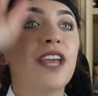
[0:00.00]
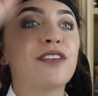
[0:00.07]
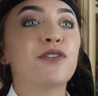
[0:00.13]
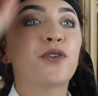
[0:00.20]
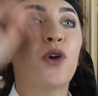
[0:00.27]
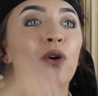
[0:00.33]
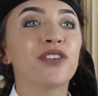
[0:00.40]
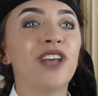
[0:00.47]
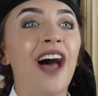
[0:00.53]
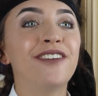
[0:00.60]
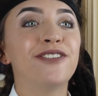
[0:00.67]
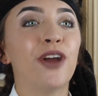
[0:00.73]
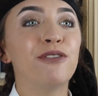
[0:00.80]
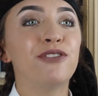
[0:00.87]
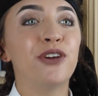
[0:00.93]
Yes, of course,
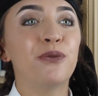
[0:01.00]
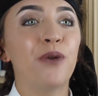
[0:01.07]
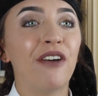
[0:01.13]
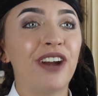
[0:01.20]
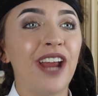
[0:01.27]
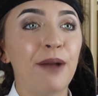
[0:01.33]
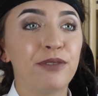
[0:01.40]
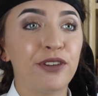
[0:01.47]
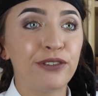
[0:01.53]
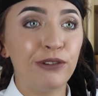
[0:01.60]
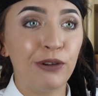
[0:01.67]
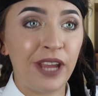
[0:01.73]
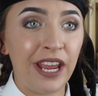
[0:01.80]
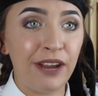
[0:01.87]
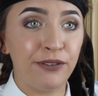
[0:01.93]
hun, don't you worry, I'm just
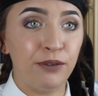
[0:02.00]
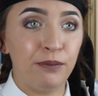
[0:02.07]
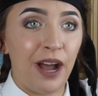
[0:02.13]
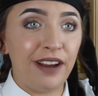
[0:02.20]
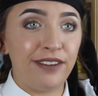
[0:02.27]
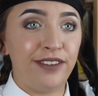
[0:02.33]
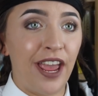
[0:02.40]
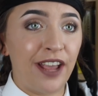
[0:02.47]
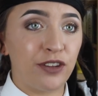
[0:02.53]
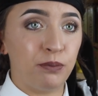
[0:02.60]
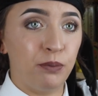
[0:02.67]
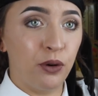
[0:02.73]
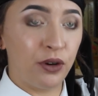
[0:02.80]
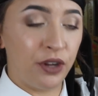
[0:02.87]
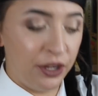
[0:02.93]
looking for my
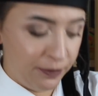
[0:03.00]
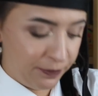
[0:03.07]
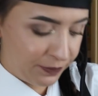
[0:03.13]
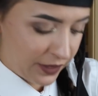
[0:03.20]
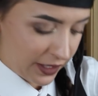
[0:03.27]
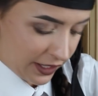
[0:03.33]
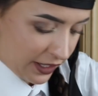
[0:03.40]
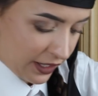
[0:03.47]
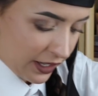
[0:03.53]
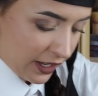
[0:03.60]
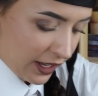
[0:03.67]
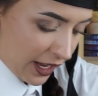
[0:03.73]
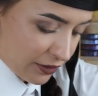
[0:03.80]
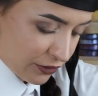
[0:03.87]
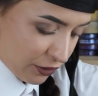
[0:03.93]
textbook.
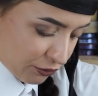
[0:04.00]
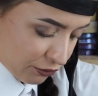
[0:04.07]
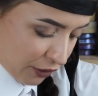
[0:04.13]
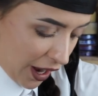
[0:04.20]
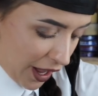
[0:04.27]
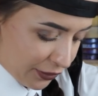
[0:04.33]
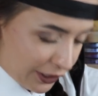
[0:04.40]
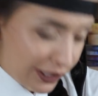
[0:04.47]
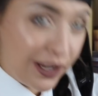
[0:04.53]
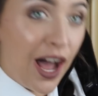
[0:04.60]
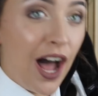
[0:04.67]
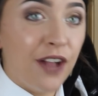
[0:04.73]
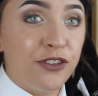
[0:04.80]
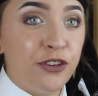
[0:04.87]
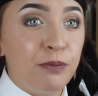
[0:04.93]
It's a rather
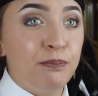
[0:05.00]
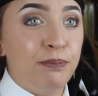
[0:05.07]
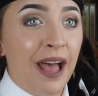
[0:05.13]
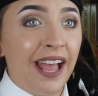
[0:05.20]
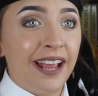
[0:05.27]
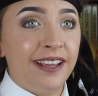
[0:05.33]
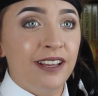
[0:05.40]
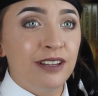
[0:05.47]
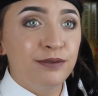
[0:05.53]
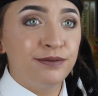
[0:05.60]
large bag.